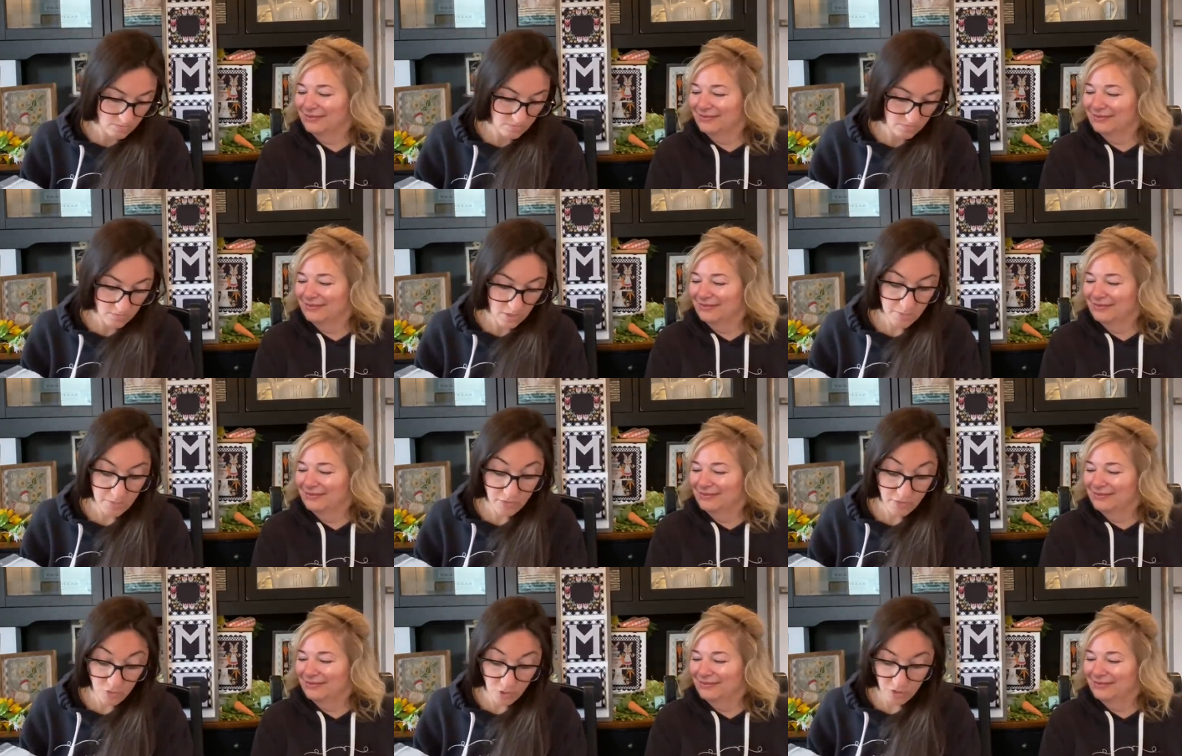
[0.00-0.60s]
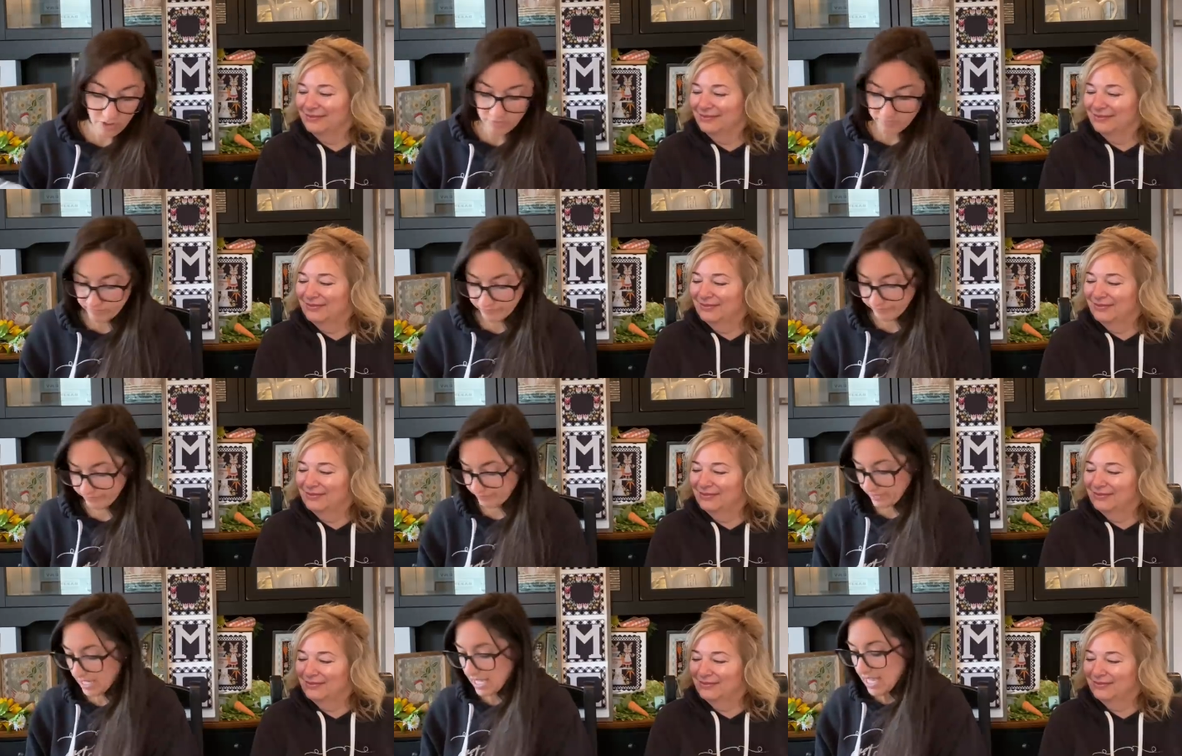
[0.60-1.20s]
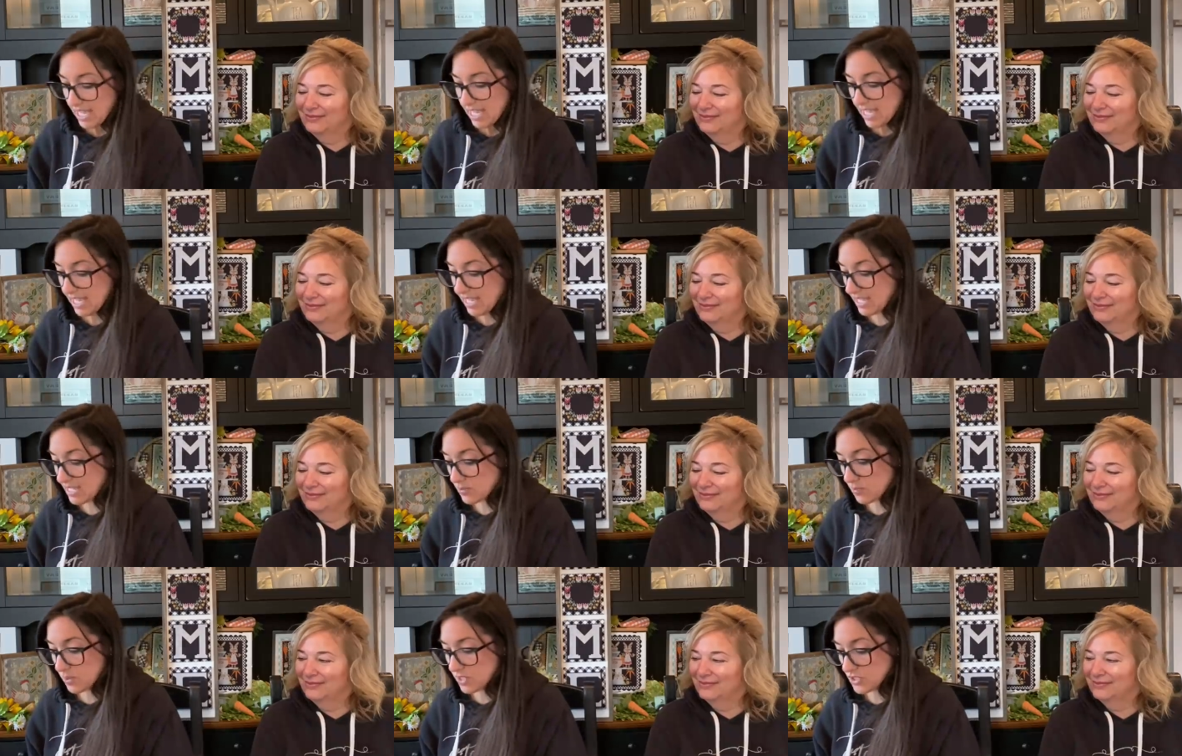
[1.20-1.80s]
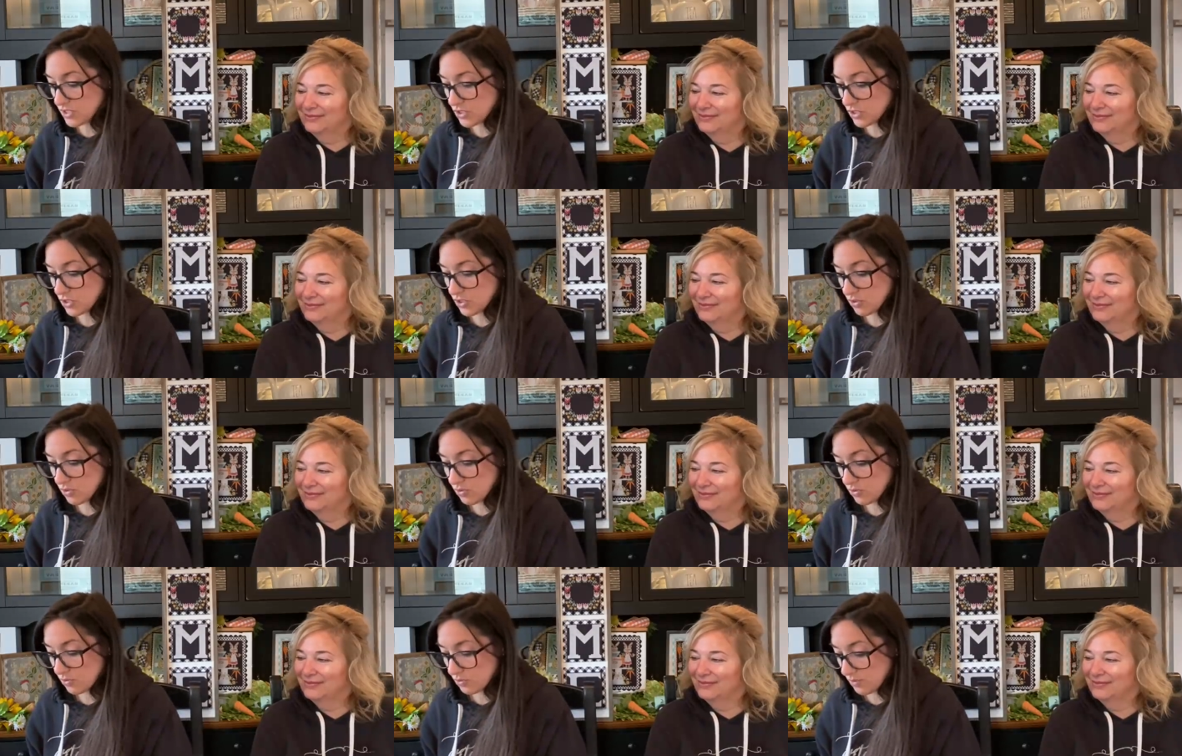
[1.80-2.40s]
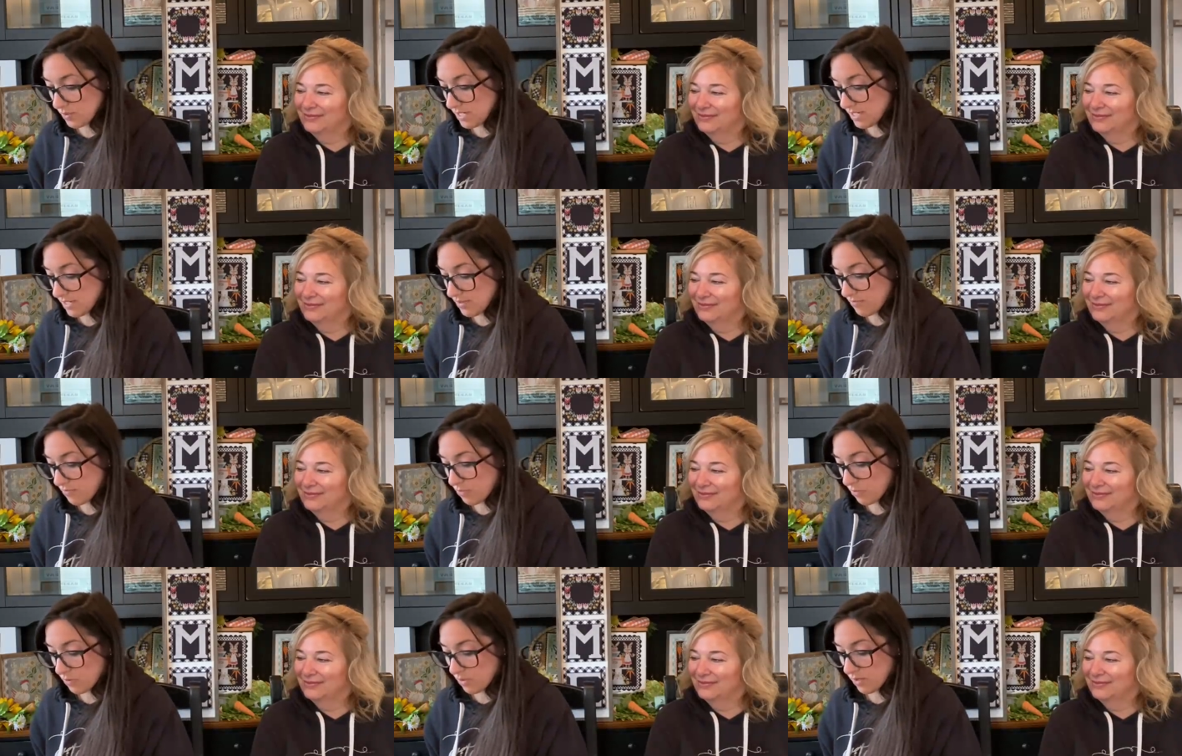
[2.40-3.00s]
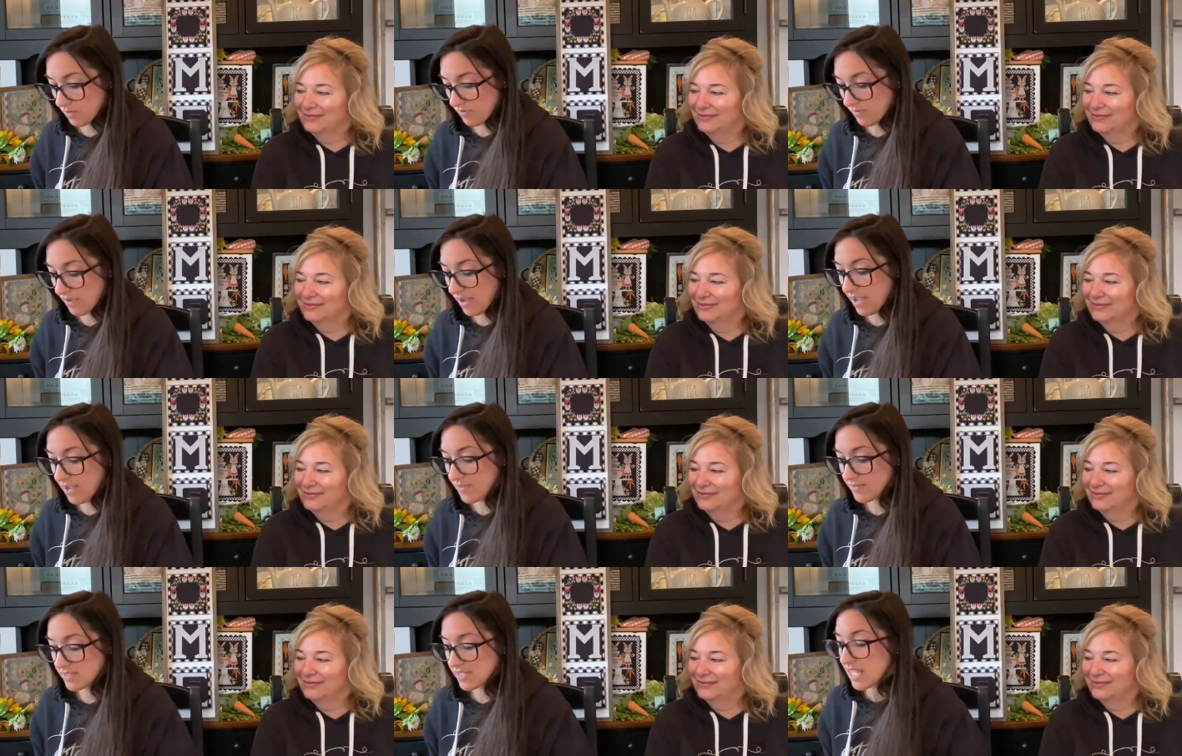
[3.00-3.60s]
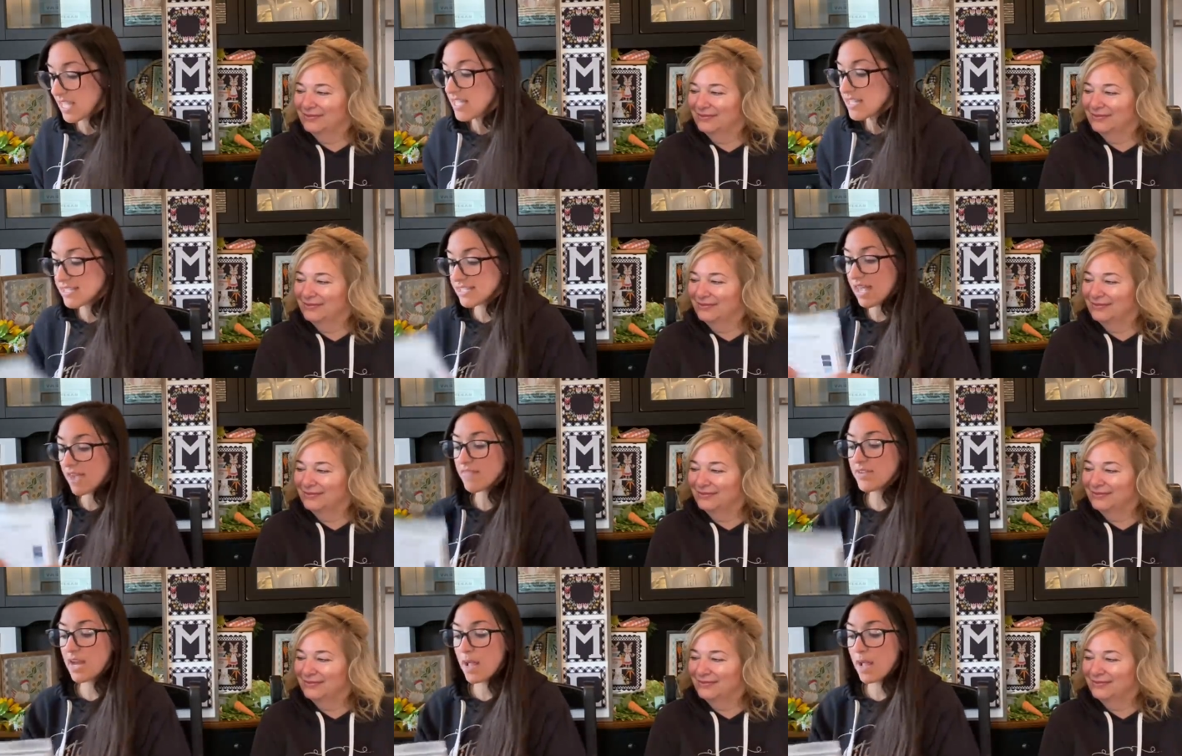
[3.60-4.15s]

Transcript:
Speaker 1: number four is one, two, three, four, five, seven